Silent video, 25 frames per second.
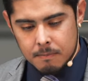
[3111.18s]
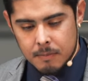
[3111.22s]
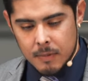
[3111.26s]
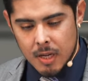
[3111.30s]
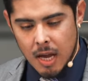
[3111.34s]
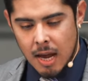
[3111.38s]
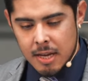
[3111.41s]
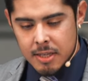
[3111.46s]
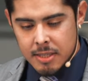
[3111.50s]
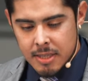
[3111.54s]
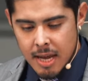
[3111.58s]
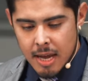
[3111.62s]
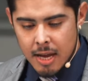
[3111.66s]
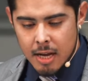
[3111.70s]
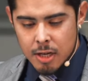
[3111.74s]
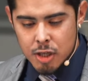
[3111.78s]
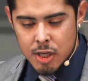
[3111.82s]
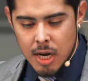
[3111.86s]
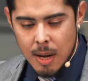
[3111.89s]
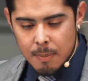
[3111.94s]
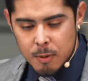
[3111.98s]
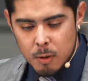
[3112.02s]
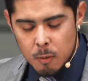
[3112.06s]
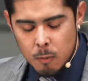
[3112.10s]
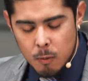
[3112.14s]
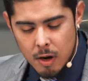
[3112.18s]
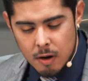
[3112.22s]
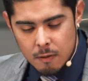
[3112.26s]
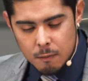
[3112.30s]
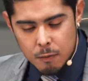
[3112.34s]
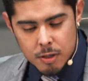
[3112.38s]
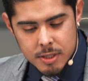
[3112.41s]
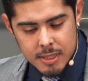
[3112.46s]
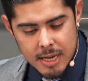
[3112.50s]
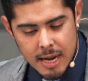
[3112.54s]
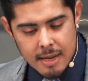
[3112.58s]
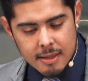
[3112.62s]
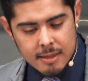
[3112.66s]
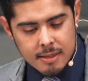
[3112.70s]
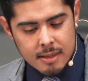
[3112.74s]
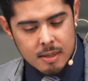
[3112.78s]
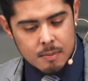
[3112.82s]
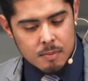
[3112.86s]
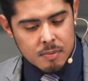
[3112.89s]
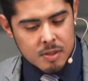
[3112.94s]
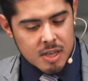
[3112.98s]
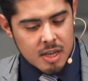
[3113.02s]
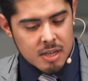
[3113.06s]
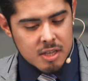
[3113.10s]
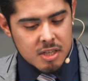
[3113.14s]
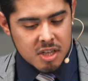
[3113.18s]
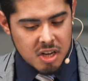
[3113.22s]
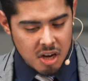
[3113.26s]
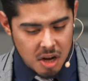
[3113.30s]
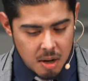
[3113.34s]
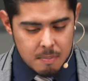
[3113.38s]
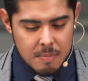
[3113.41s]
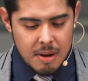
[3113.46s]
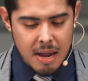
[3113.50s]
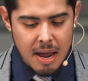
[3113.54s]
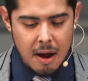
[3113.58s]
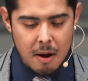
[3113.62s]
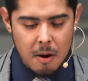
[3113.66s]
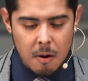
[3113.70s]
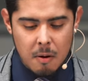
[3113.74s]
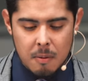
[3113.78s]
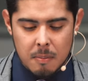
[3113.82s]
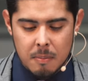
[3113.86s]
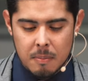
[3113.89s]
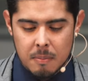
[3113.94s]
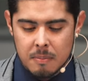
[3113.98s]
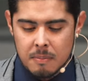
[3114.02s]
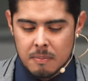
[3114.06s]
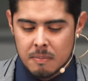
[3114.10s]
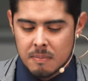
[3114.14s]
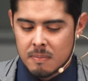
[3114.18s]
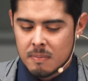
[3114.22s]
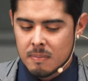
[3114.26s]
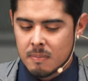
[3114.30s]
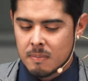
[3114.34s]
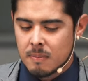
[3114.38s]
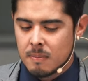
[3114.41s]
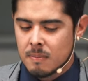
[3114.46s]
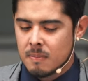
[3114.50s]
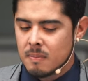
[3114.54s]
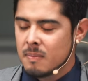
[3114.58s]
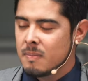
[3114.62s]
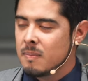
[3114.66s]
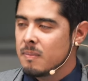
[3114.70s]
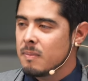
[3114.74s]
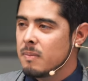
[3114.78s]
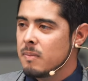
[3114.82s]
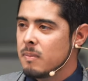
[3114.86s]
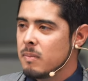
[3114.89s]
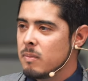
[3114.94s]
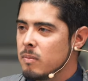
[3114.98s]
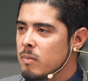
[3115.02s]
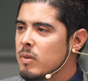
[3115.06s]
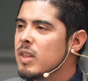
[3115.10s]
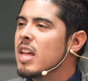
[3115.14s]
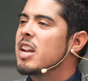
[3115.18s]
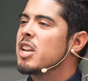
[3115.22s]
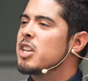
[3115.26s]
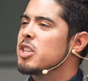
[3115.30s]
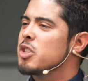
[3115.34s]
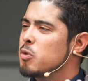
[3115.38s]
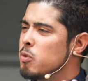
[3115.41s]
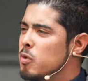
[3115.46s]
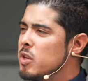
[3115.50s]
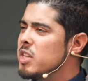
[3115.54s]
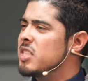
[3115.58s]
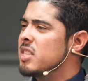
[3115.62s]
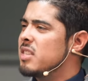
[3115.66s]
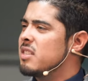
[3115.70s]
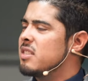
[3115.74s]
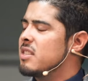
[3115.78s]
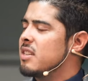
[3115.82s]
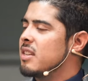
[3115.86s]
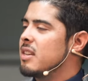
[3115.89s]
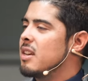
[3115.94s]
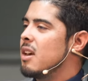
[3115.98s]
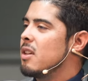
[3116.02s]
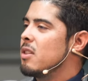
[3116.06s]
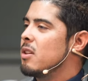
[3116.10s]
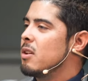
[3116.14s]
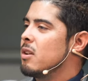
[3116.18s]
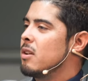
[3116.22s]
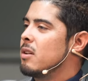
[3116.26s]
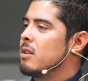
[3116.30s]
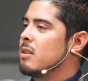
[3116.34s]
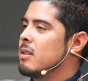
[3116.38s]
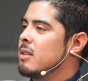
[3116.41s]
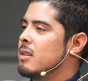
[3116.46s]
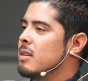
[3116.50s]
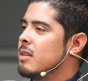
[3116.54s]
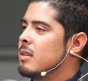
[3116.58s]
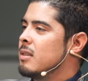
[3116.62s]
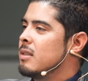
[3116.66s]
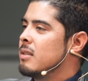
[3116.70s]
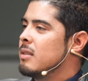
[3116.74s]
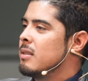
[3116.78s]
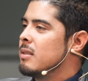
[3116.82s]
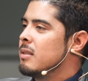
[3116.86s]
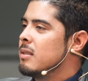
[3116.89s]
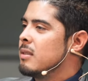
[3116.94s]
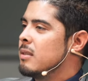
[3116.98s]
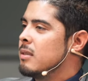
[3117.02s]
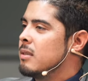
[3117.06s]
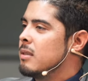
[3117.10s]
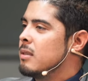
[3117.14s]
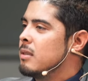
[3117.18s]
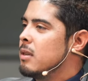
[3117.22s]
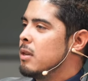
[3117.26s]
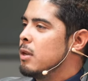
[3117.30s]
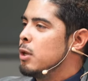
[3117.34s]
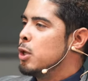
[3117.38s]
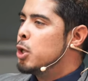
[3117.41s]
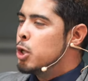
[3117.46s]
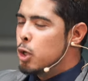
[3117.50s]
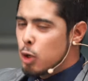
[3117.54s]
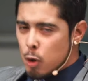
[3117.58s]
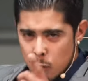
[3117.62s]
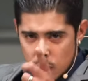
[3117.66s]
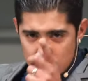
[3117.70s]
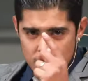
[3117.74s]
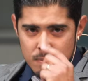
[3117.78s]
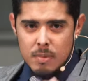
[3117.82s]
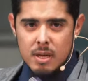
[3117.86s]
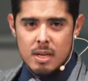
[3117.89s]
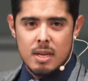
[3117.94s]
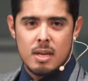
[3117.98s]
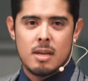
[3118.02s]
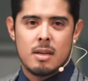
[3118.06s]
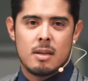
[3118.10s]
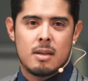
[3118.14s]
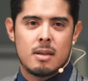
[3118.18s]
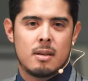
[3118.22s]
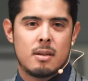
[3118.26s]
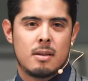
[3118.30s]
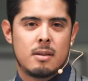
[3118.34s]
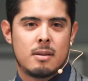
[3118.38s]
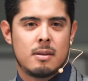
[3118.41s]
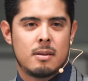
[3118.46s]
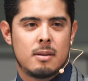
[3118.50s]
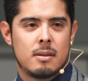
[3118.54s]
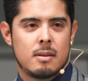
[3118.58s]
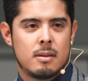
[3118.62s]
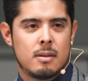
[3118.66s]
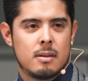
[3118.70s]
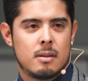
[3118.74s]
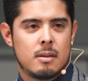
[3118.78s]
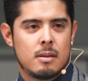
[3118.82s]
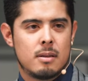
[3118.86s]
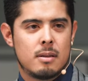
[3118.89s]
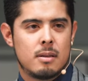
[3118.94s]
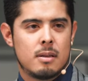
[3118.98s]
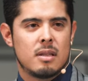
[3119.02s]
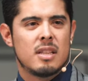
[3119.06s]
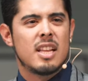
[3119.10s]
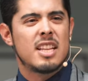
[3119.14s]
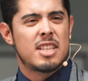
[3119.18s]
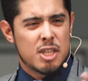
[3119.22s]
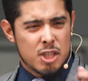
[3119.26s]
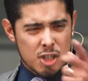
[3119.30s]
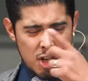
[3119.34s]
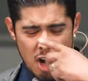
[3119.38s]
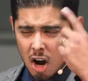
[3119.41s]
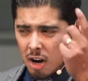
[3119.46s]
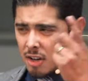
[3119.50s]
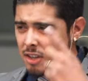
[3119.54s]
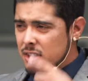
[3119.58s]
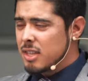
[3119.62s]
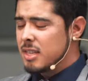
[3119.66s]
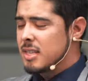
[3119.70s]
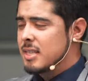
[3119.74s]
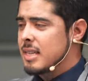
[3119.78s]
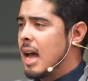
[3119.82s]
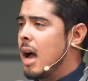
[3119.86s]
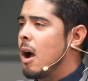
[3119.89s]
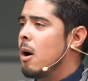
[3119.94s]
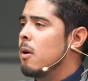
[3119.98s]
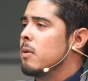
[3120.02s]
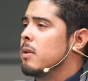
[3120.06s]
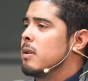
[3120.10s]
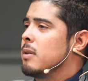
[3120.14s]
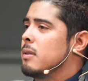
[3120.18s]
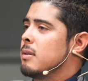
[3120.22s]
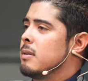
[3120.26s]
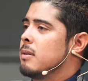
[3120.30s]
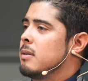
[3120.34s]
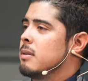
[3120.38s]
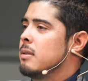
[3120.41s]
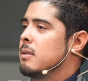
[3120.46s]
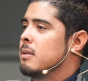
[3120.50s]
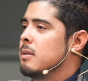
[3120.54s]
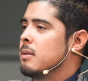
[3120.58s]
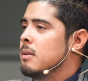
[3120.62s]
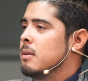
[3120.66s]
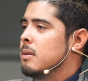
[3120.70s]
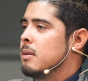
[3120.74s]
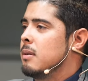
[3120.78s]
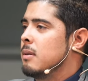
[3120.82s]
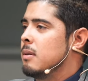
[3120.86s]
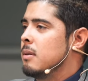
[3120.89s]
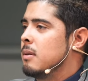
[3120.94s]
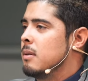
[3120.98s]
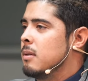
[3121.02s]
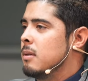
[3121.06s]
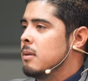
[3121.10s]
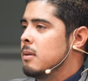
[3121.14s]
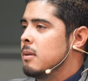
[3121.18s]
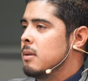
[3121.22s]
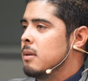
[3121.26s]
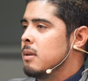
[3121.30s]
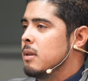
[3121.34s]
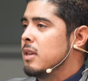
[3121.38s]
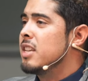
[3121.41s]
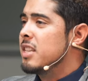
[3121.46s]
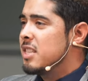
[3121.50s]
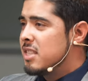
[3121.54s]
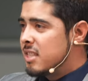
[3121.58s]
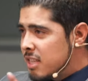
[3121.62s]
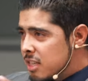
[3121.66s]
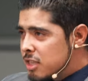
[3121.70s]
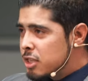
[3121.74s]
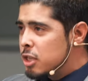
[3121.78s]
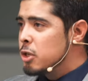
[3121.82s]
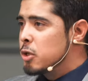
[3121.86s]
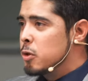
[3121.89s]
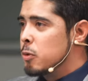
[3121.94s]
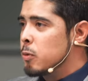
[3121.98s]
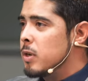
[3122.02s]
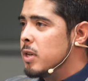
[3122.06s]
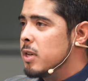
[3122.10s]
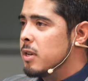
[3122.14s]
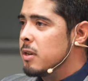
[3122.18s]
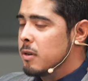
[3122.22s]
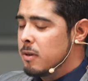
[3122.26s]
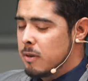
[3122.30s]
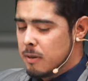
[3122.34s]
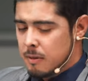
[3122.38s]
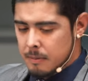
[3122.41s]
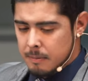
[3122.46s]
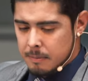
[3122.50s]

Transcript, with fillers: Isaiah chapter 1, verse 18 says, Come now, let us reason together. You and me, let's talk this out because this is real.